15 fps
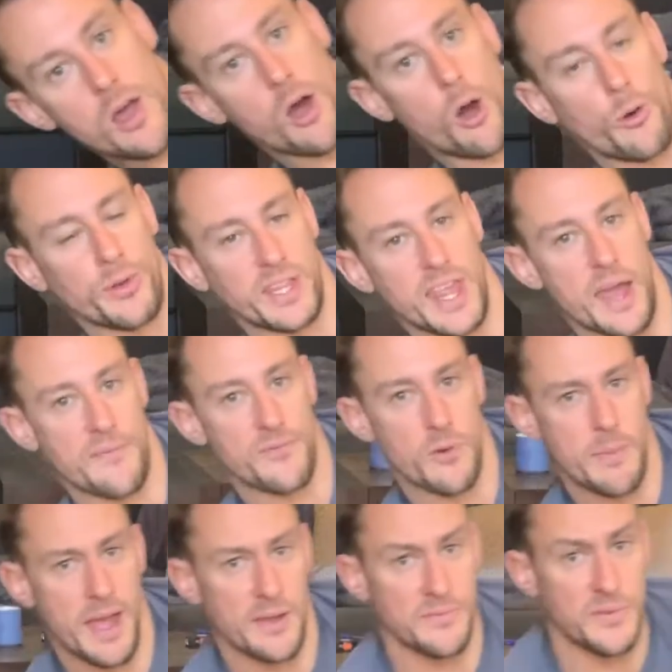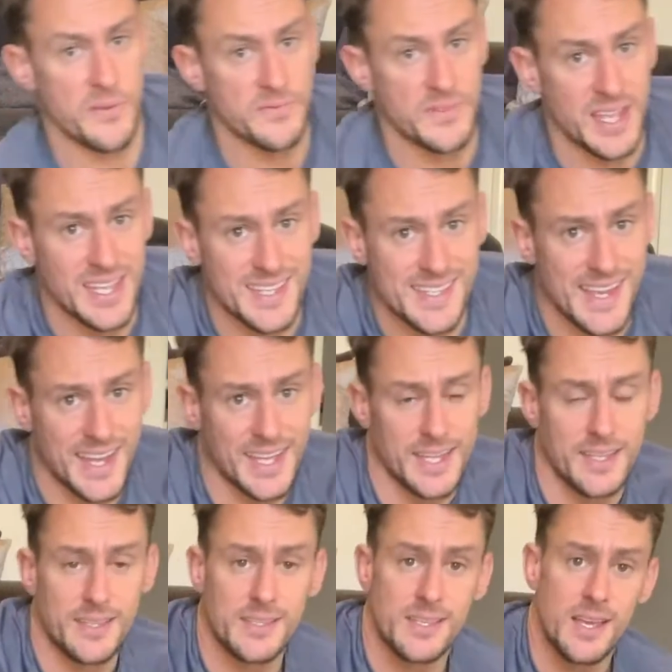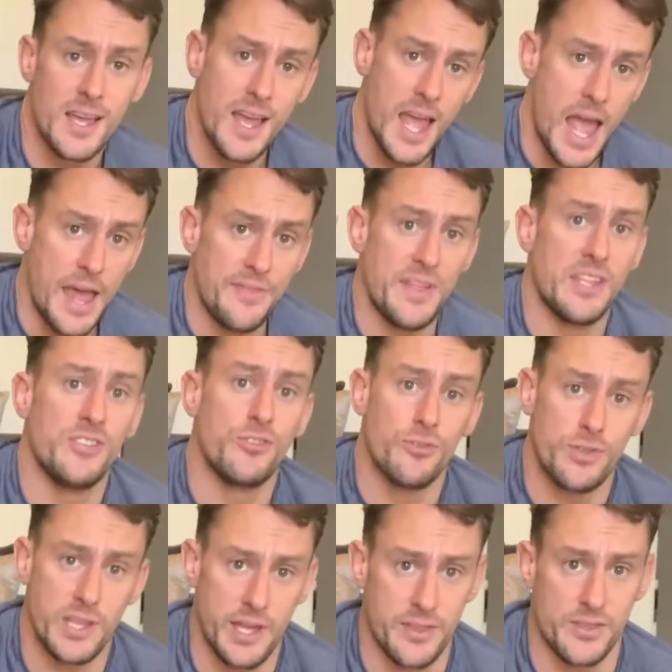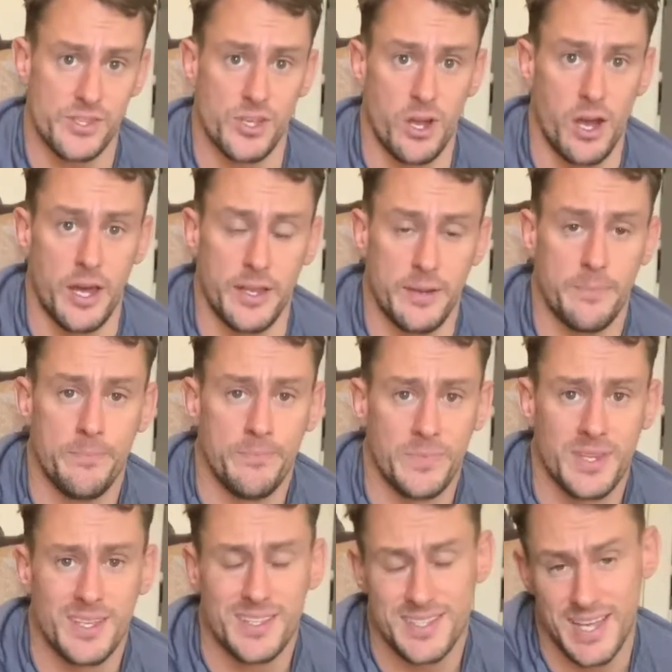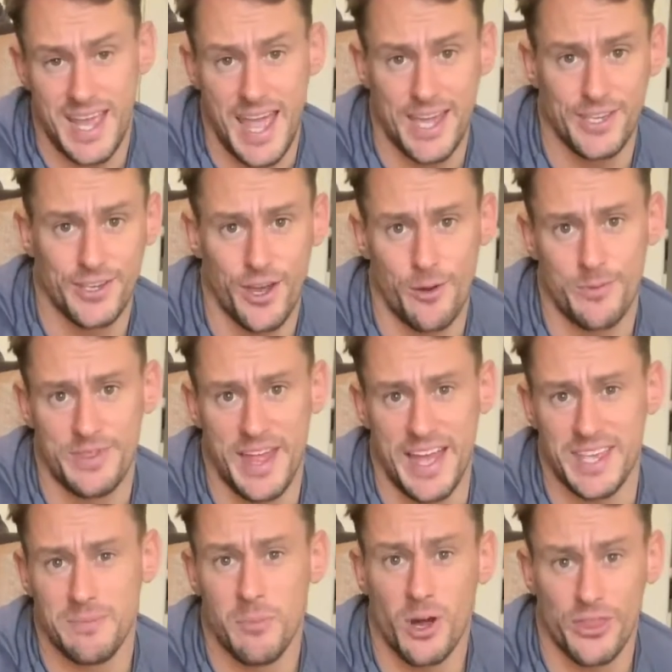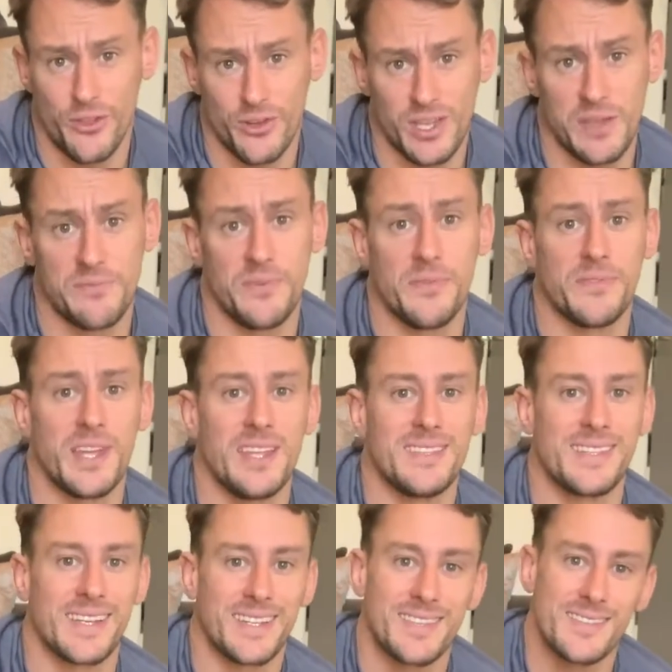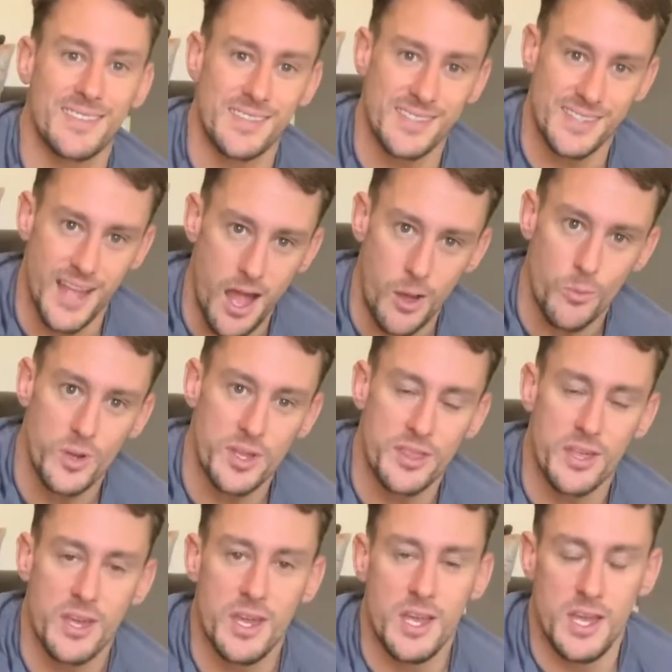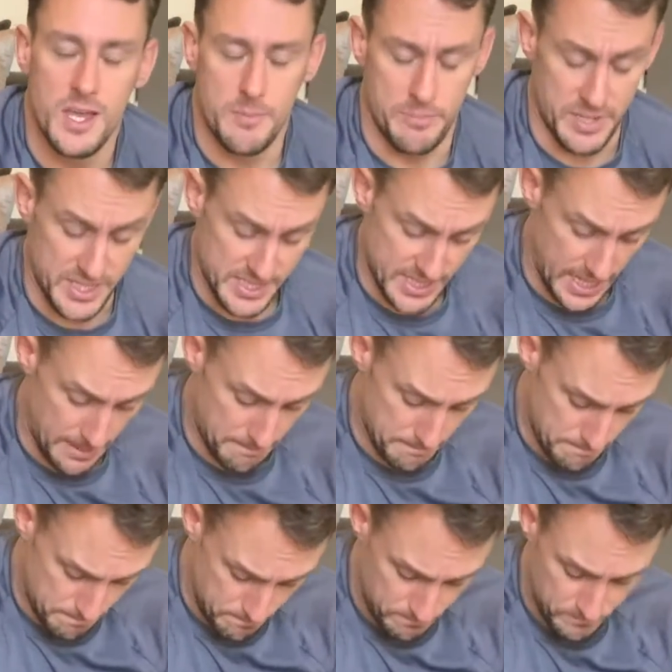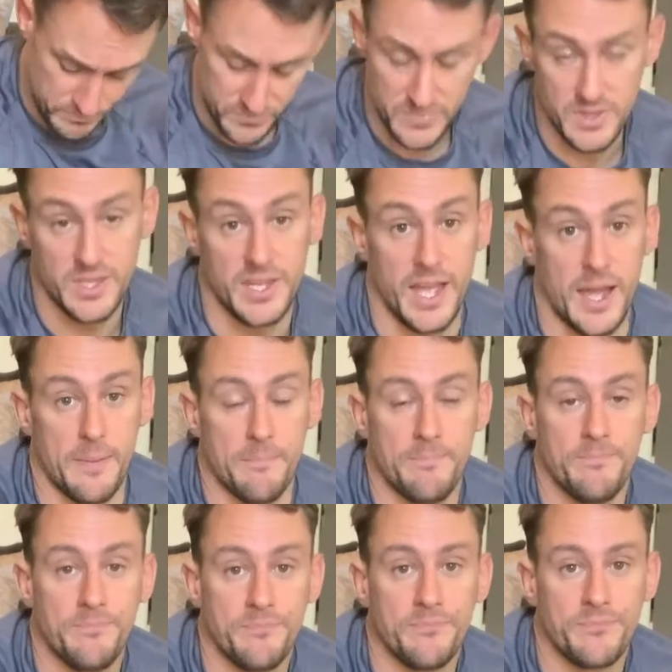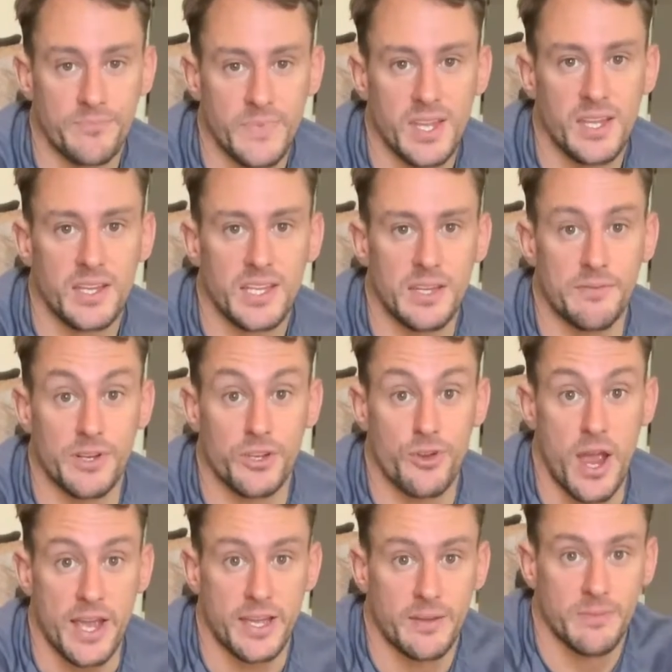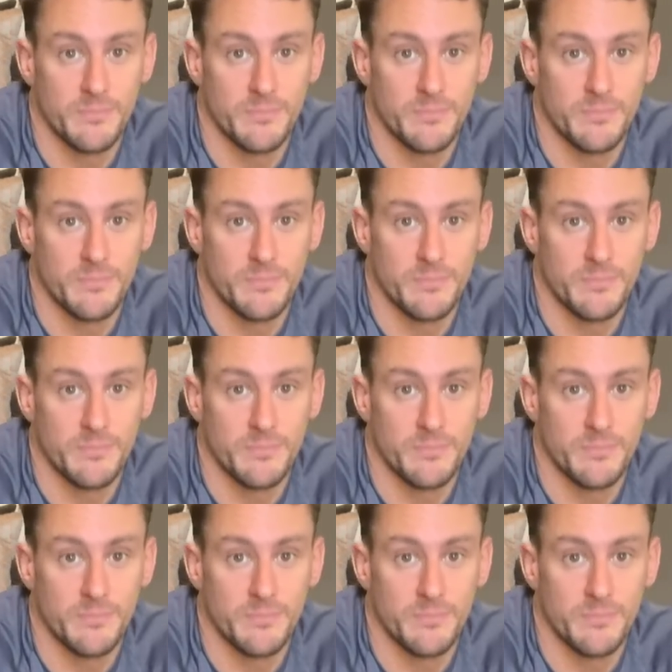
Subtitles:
Holding that for about 15 seconds, and then do the other side. See how you go with that. You might not get 15 seconds to start with, but yeah, give it a crack.